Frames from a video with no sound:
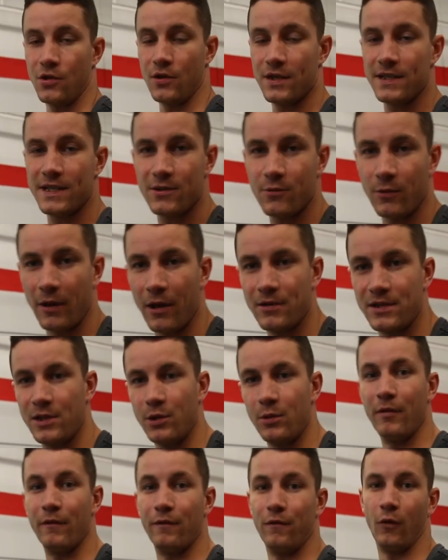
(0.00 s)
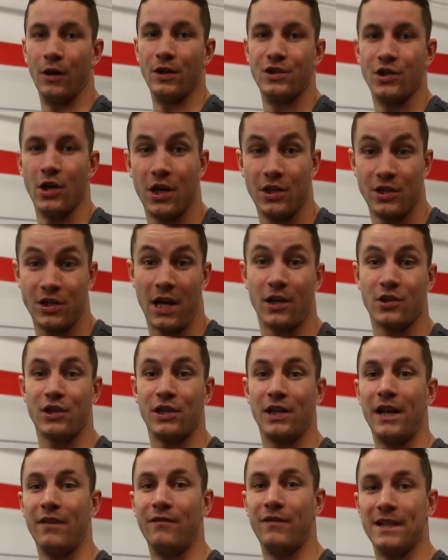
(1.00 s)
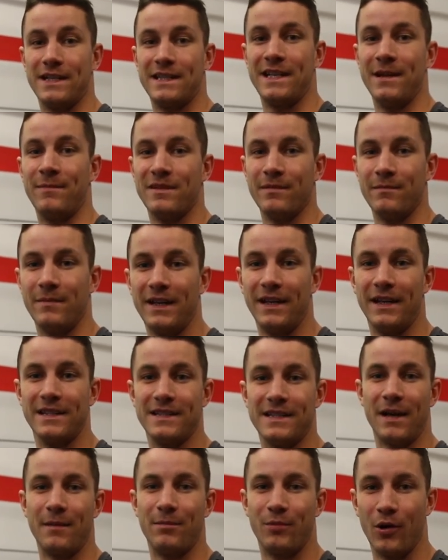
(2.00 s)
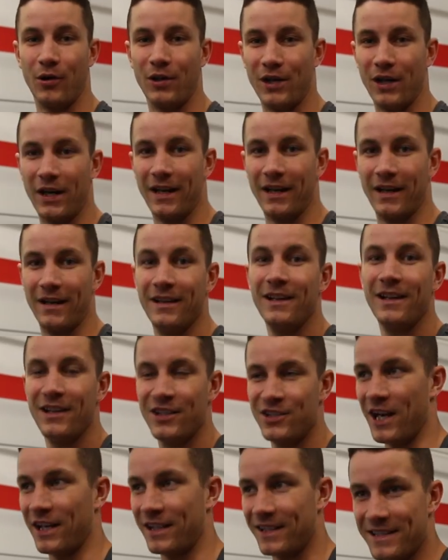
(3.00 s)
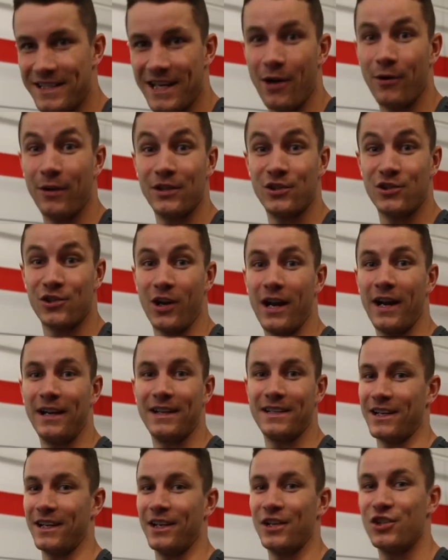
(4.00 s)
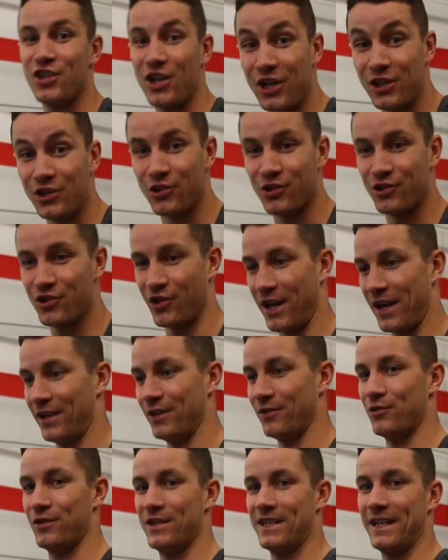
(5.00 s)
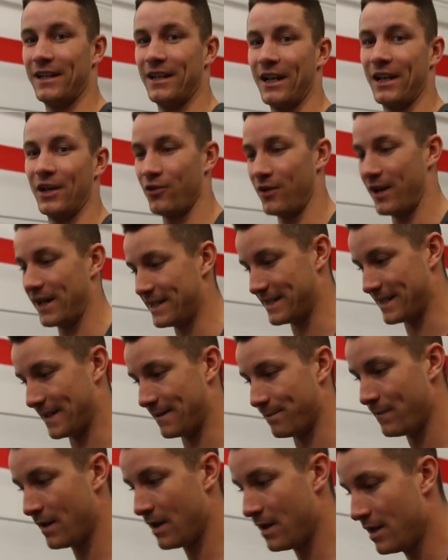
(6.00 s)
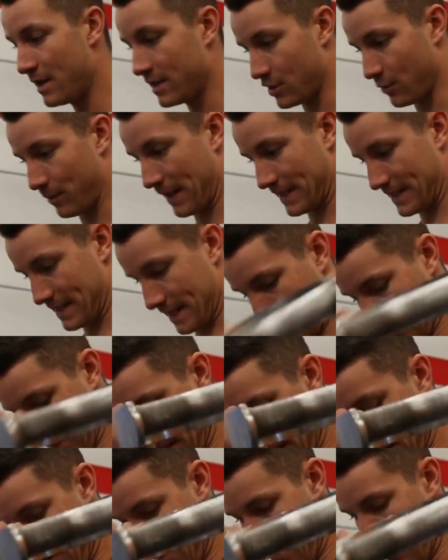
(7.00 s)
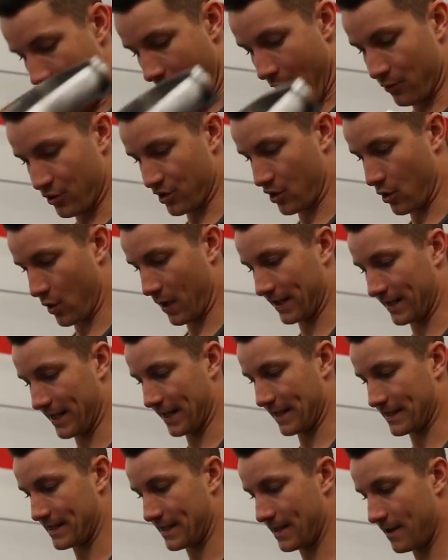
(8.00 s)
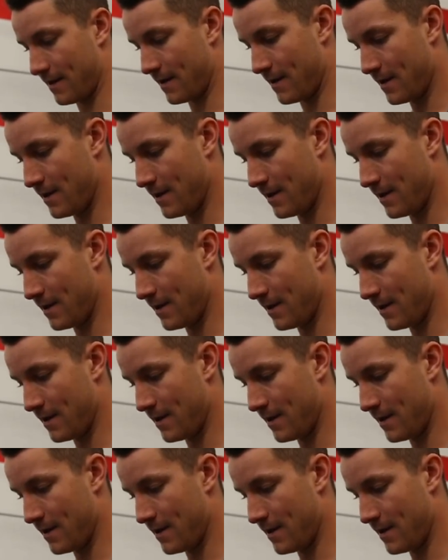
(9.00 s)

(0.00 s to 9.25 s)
So this is what I was doing before. Josh actually gave this tip to me. He's like, bro, you gotta check this out and try it. It's gonna change your training routine like crazy. So basically, I would just go like this.